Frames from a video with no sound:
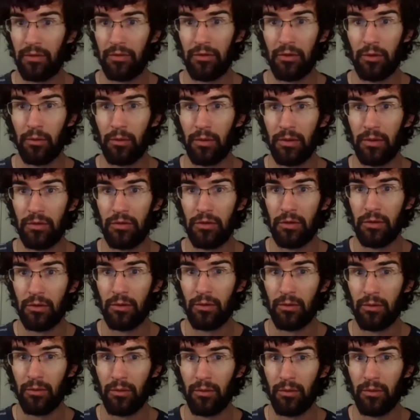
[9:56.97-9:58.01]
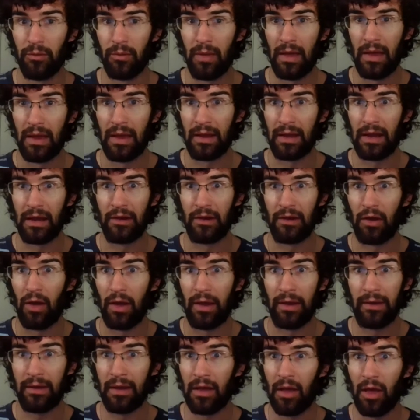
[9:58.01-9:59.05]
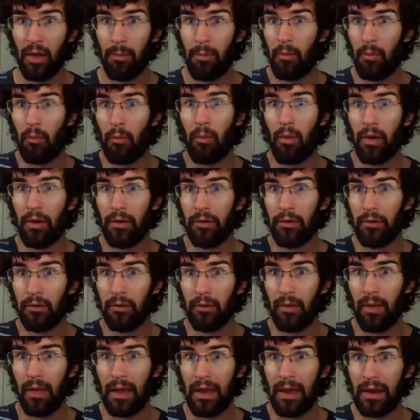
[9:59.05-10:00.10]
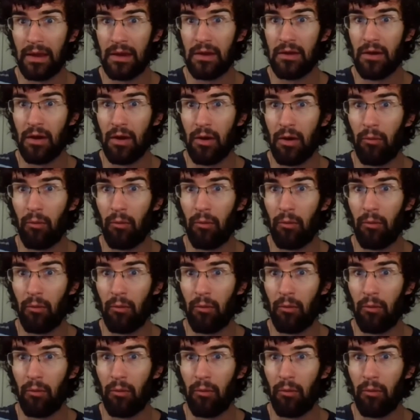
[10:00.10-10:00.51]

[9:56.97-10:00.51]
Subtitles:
there with you. Like I can't help but wonder, like, you know, at